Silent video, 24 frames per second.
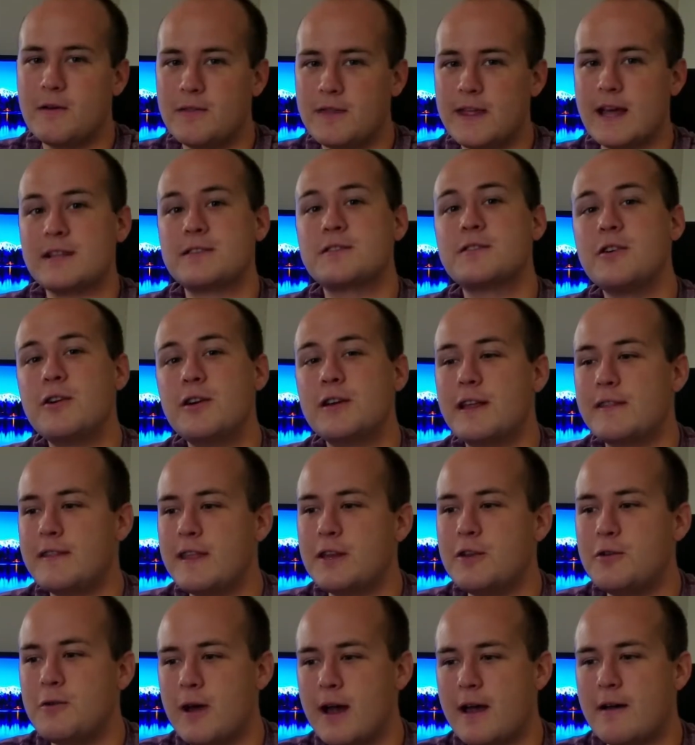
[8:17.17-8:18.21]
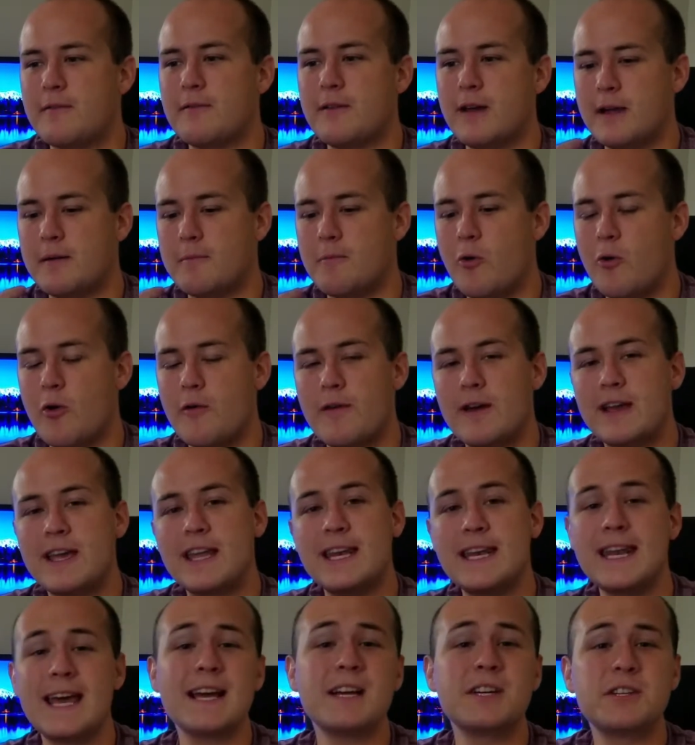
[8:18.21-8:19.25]
That's good. And then you have more of a
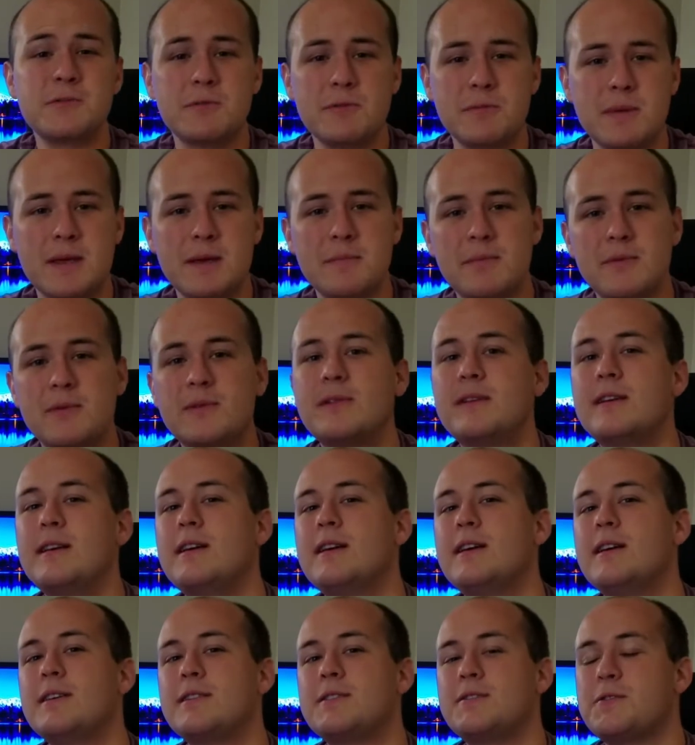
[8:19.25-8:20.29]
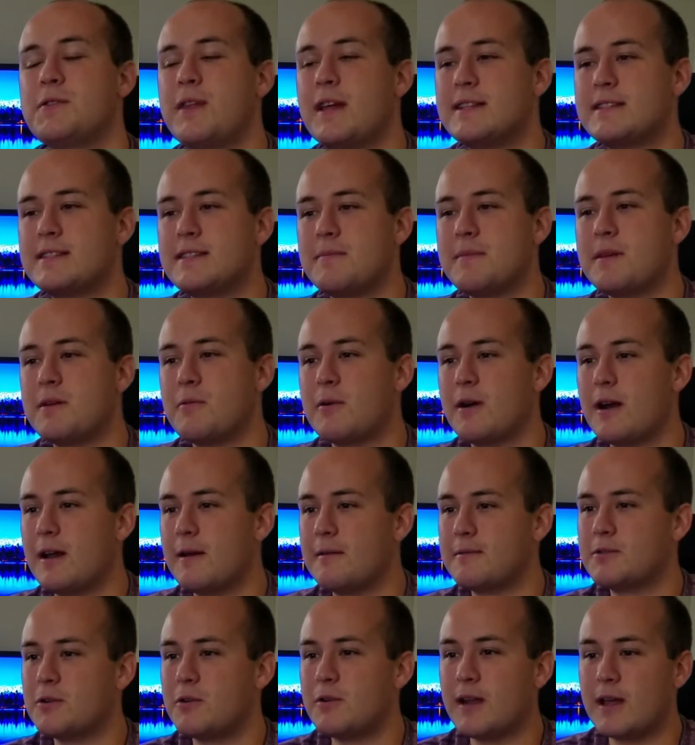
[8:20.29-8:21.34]
connection with people. So that's something where
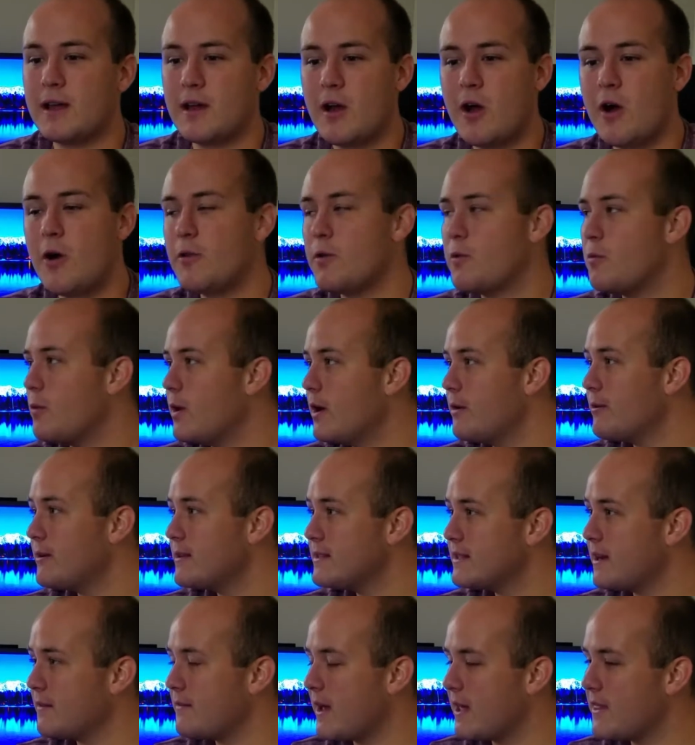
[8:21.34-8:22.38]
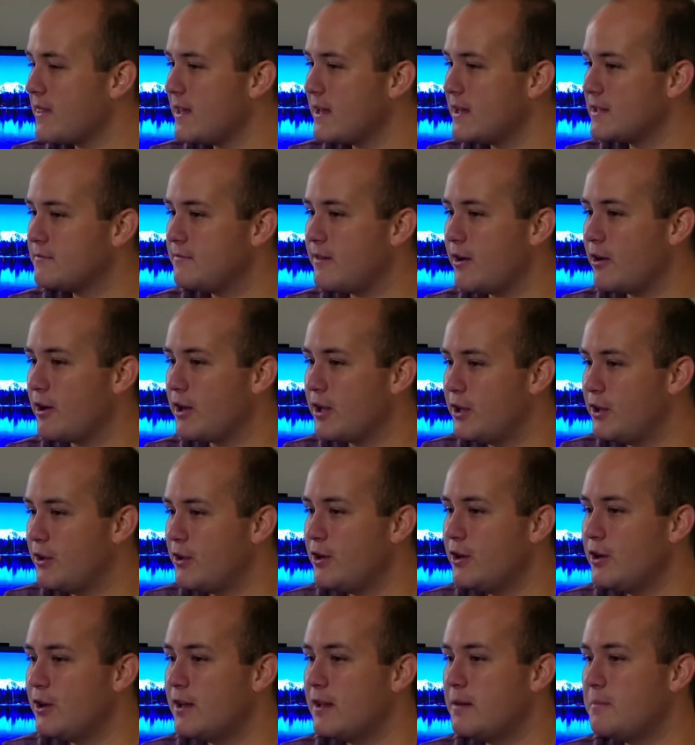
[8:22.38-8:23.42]
I'm torn, oh, the One Run stuff I think is very
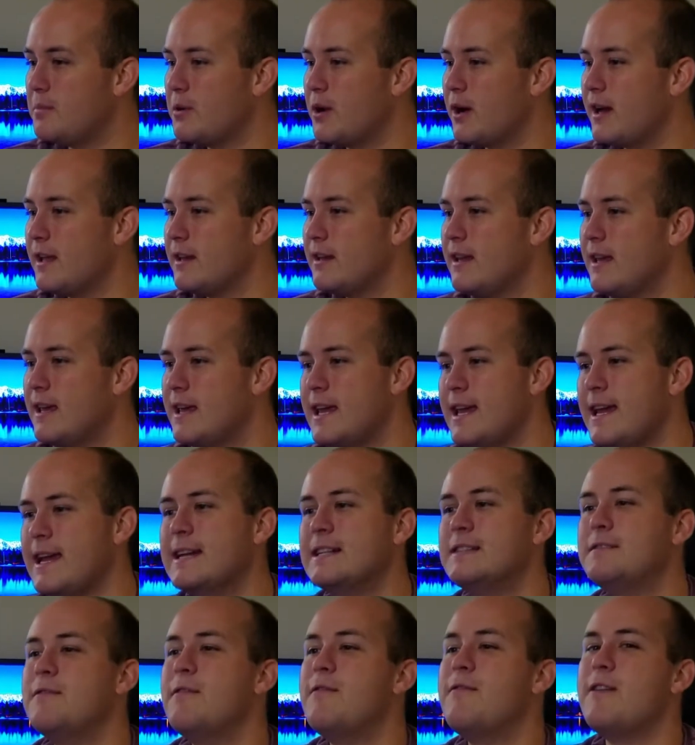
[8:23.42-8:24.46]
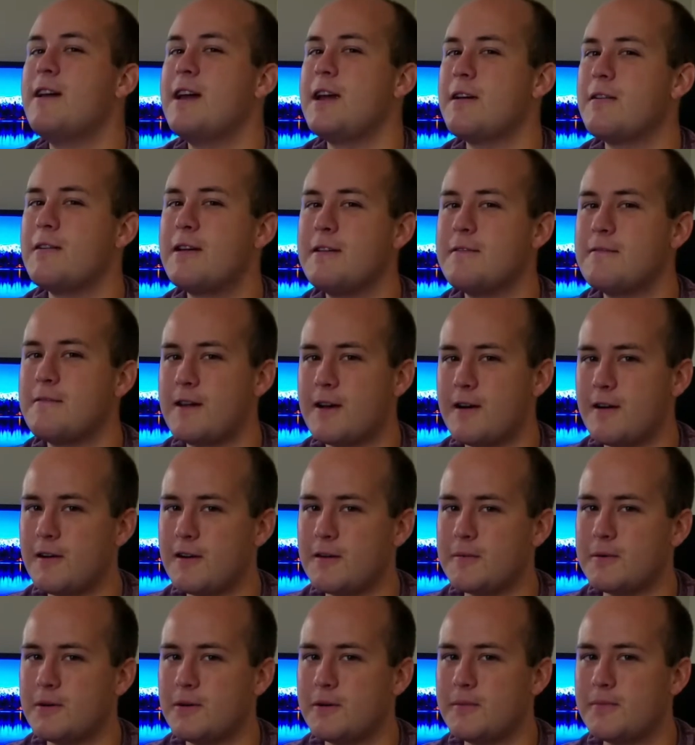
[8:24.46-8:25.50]
good, but it's very
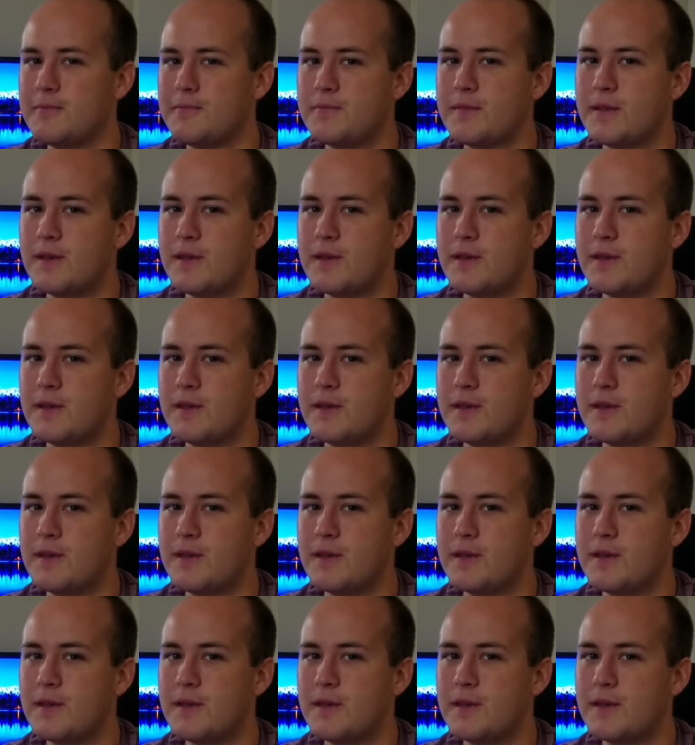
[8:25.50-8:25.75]
variable.